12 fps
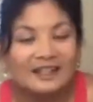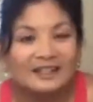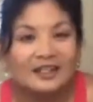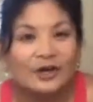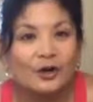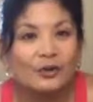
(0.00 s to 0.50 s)

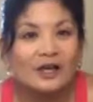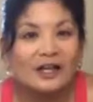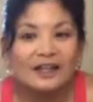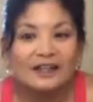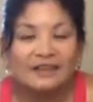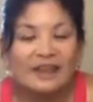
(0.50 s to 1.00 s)
So
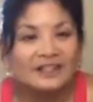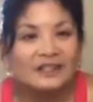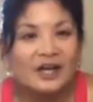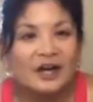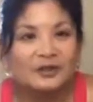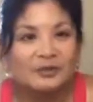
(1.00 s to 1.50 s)
that's
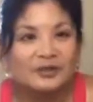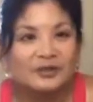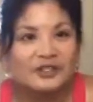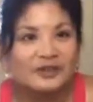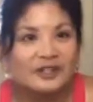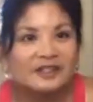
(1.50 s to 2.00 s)
how you would do
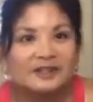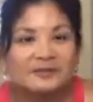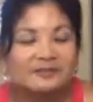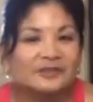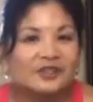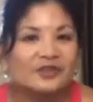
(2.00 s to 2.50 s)
this.
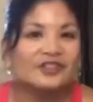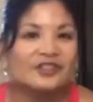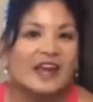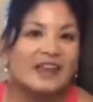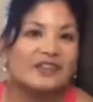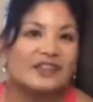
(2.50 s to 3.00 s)
So just
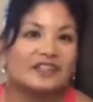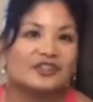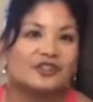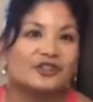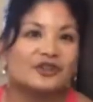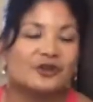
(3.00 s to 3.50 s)
add this
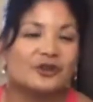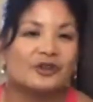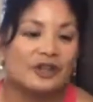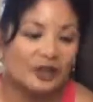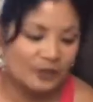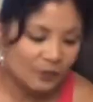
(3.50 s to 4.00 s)
to your
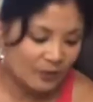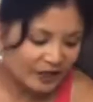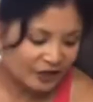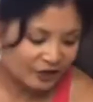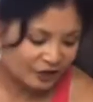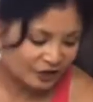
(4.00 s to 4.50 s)

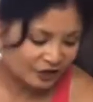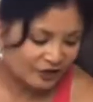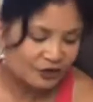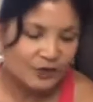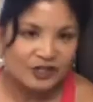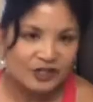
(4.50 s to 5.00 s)
regular
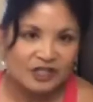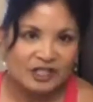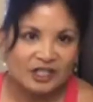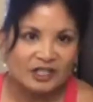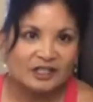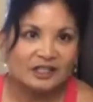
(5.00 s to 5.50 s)

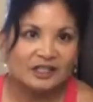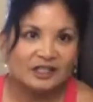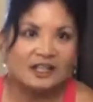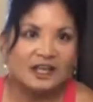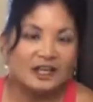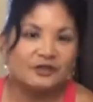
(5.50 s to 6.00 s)
stretching,
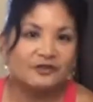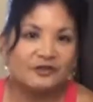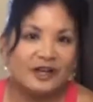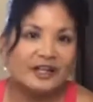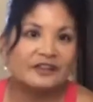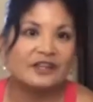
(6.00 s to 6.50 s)
and you'll
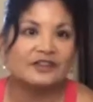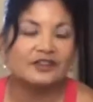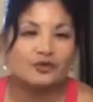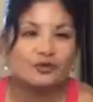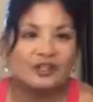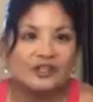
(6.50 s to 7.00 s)
find that the
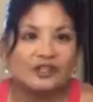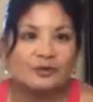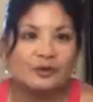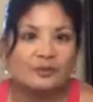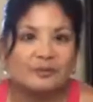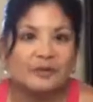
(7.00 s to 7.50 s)
stretching will
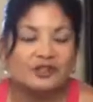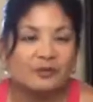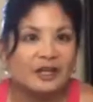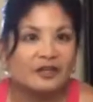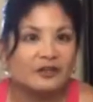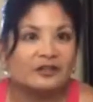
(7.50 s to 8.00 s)
be much
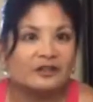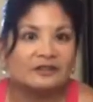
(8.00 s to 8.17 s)
better.